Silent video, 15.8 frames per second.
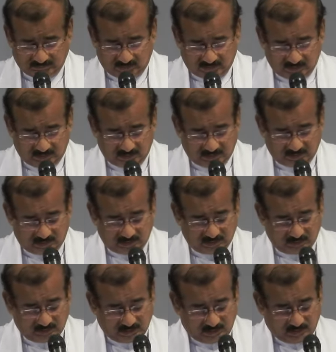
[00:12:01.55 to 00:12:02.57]

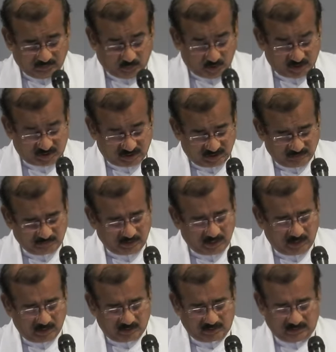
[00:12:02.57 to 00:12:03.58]
and political
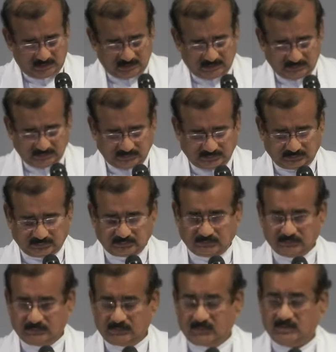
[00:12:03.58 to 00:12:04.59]
power.
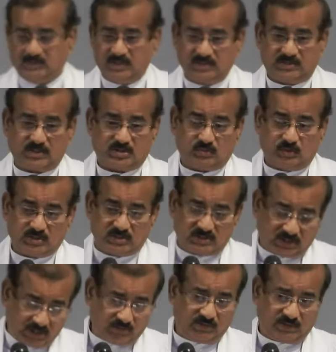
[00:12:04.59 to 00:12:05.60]
Jesus
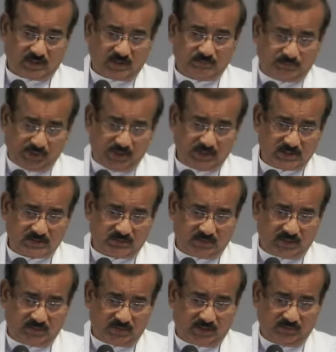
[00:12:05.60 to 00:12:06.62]
was never at peace
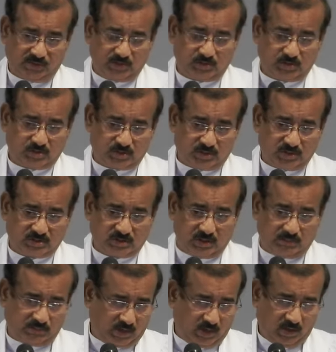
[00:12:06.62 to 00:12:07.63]
whenever he went to
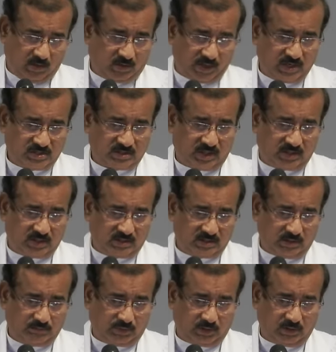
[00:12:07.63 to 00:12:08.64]
Jerusalem or inside the
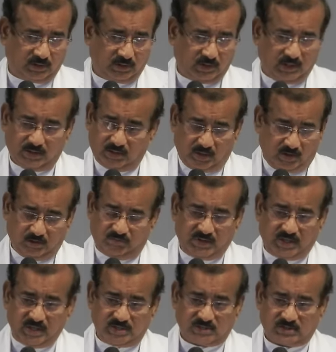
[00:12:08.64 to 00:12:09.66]
temple. He
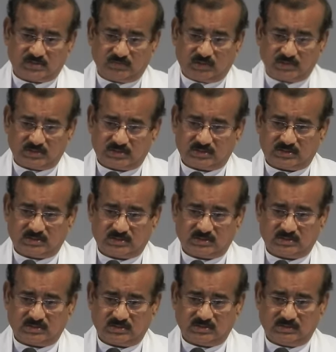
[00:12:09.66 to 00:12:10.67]
always
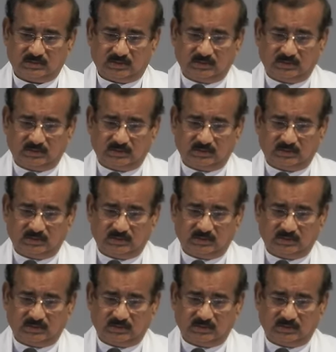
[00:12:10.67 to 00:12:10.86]
was